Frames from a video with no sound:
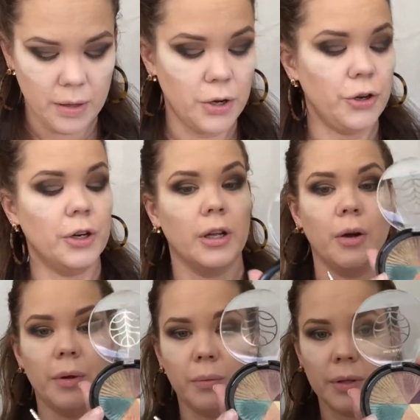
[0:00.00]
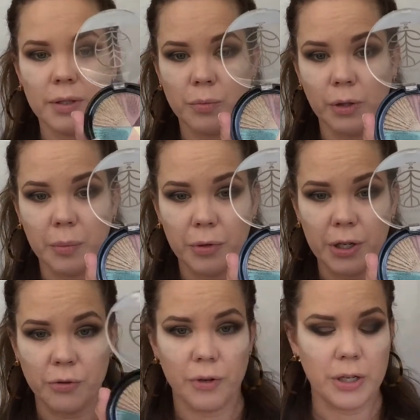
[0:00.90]
Then you're gonna go in with this really
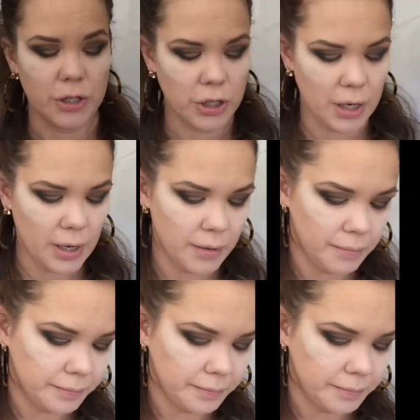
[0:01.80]
pretty green shade.